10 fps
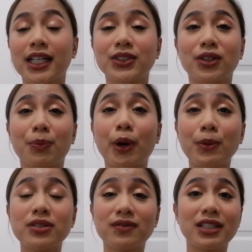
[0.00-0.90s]
so the
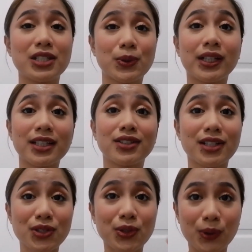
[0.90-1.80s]
purpose of this is really
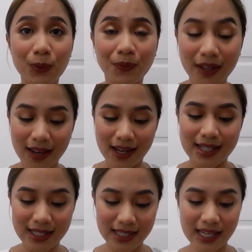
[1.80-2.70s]
just to
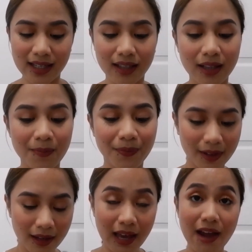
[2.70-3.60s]
seal
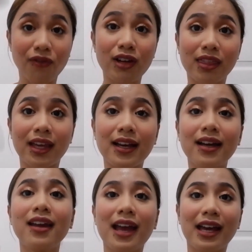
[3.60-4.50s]
everything,
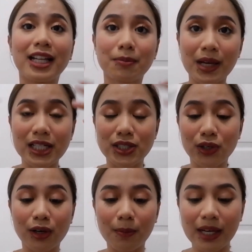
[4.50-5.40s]
and it makes
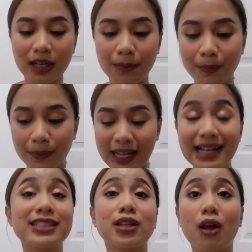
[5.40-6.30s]
your makeup
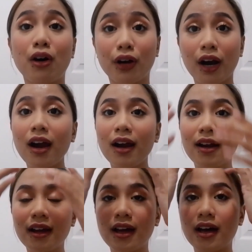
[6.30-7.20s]
last longer
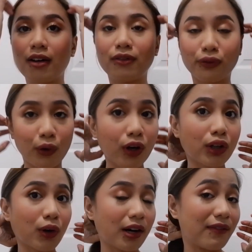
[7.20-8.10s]
for
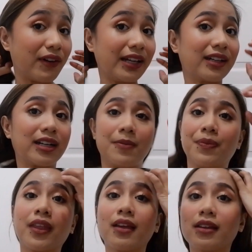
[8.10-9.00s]
your event.
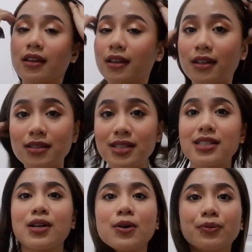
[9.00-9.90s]

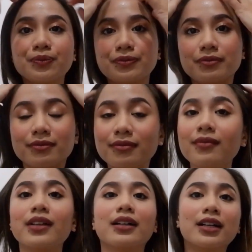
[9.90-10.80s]
So,
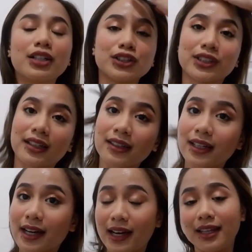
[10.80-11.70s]
ano siya?
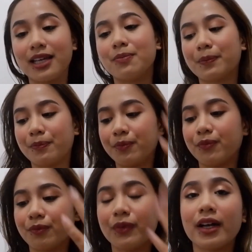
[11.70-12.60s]
Then,
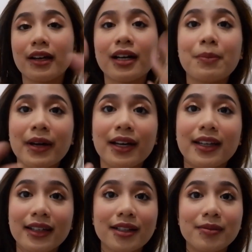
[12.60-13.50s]

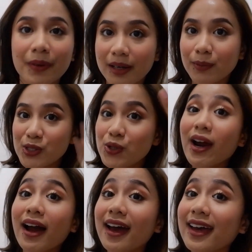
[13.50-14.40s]
gamay, mo
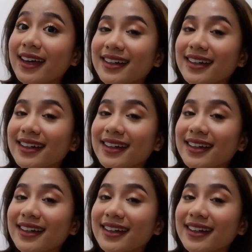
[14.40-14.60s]
dry,